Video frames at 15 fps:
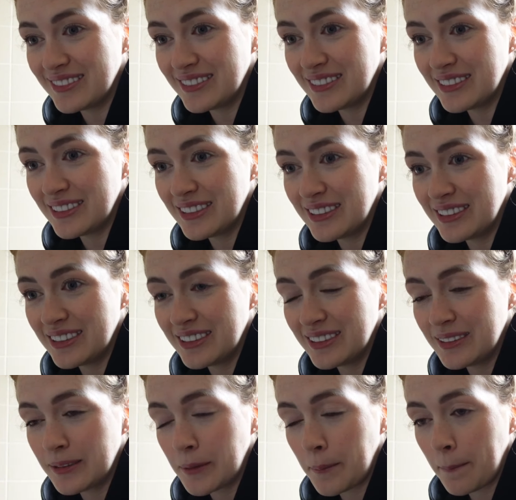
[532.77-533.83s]

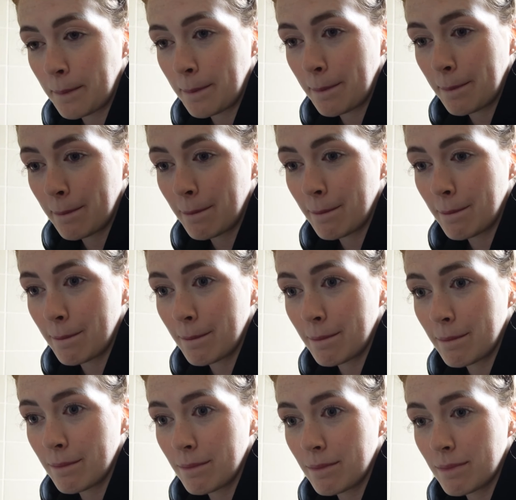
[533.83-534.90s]

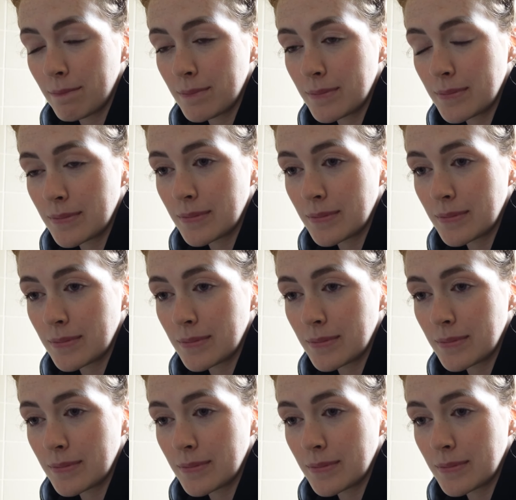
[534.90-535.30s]
No one is speaking in this clip.